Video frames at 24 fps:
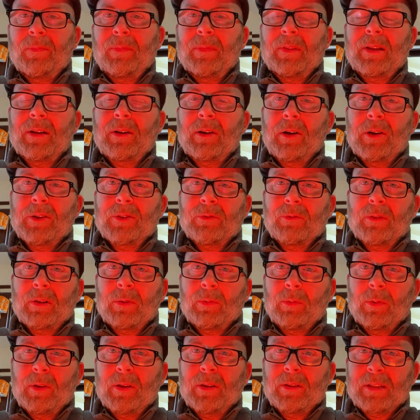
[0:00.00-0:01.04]
that Osric
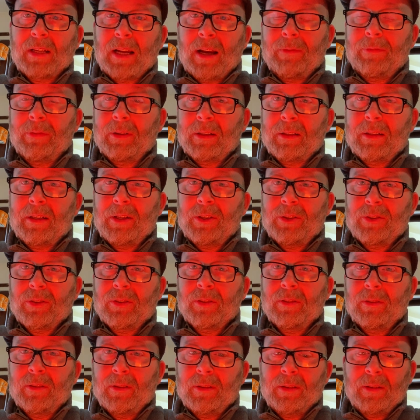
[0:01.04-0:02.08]
was
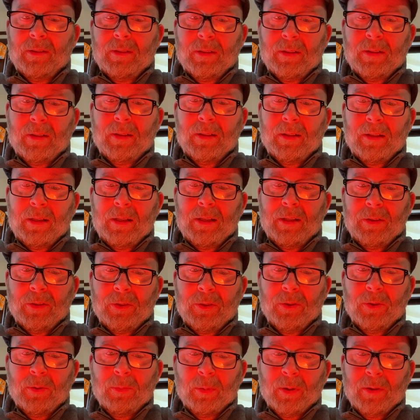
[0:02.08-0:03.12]
affectation in
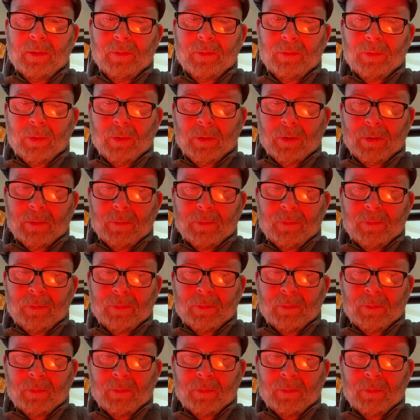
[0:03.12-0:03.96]
human form.